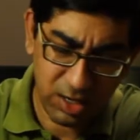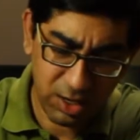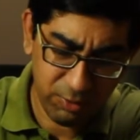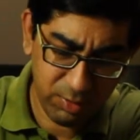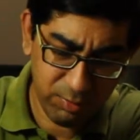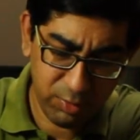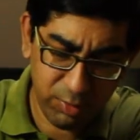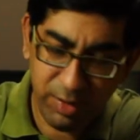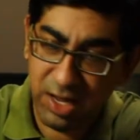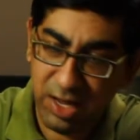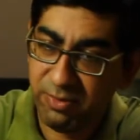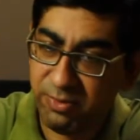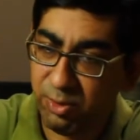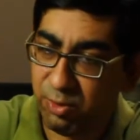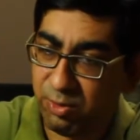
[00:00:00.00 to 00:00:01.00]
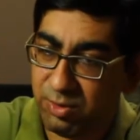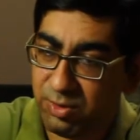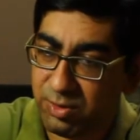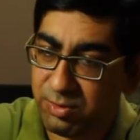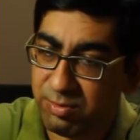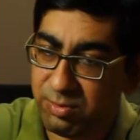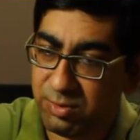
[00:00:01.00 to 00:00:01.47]
Our mobile
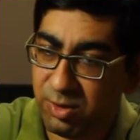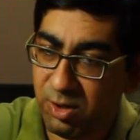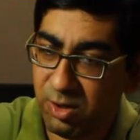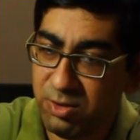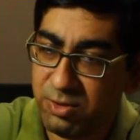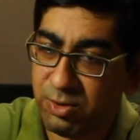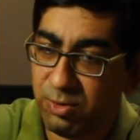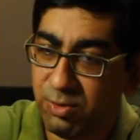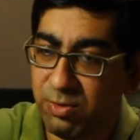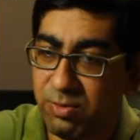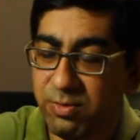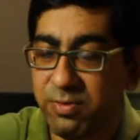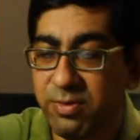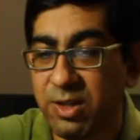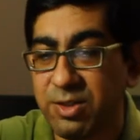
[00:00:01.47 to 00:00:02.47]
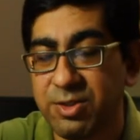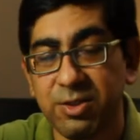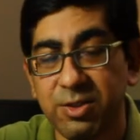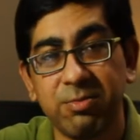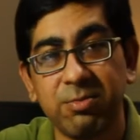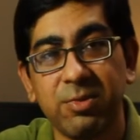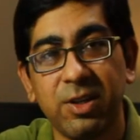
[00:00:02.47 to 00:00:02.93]
phones also
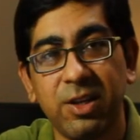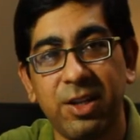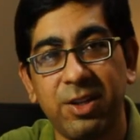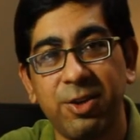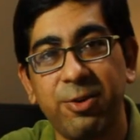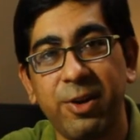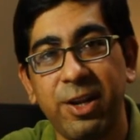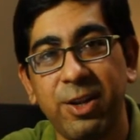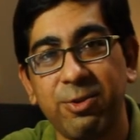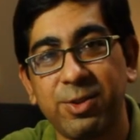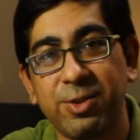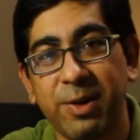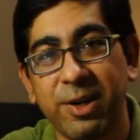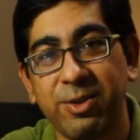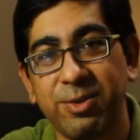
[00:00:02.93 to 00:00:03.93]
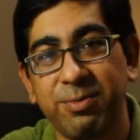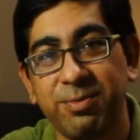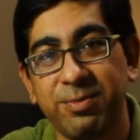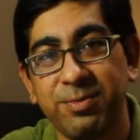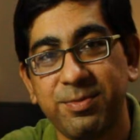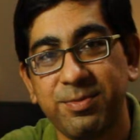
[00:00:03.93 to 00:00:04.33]
function in the radio spectrum.